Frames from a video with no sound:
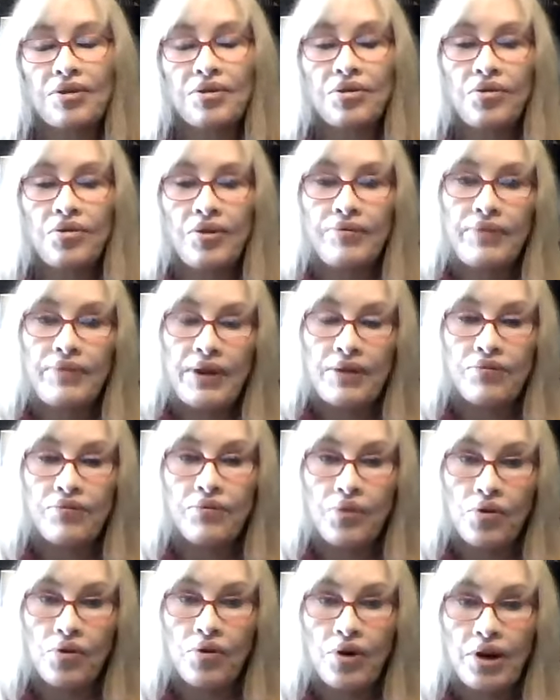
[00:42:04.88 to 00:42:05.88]
to have been
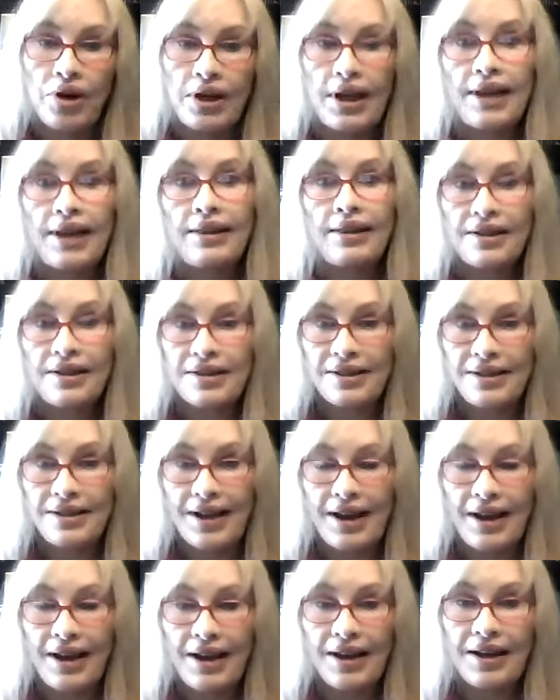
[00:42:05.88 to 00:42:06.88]
born in this
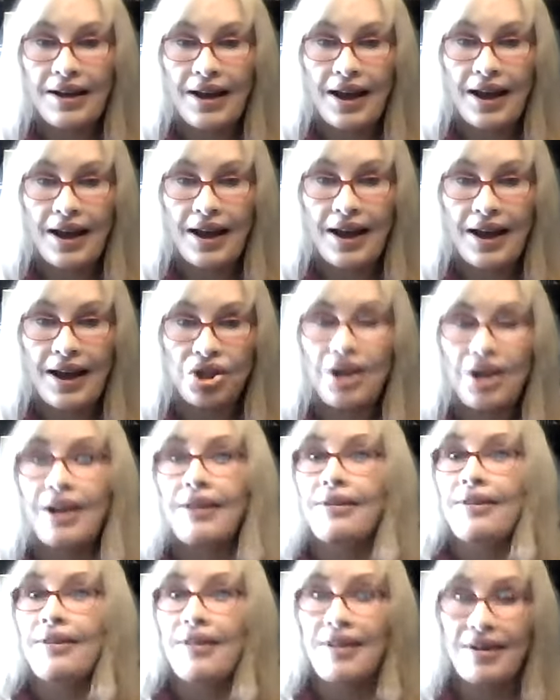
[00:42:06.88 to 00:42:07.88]
day and age
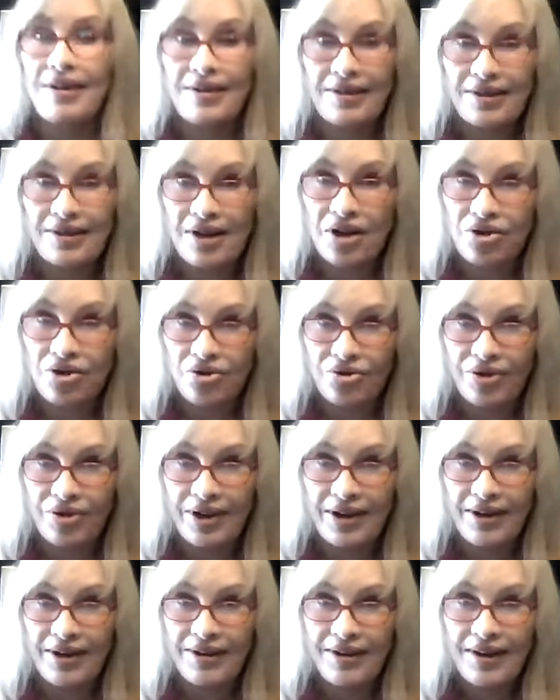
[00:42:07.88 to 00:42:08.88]
in this
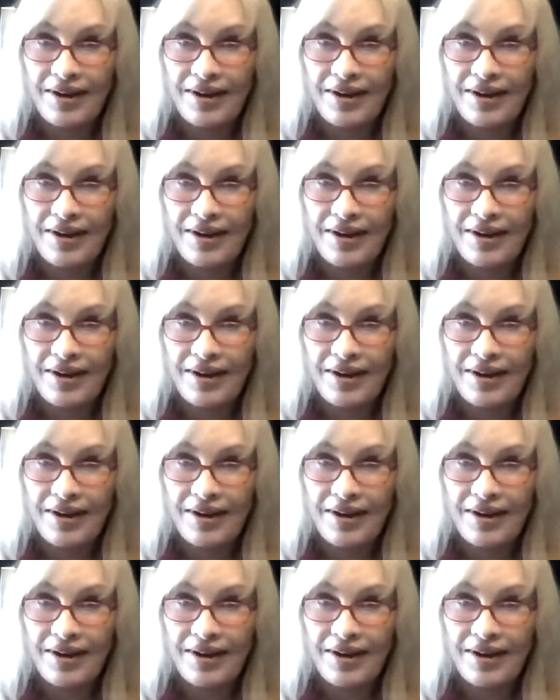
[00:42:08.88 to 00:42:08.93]
country,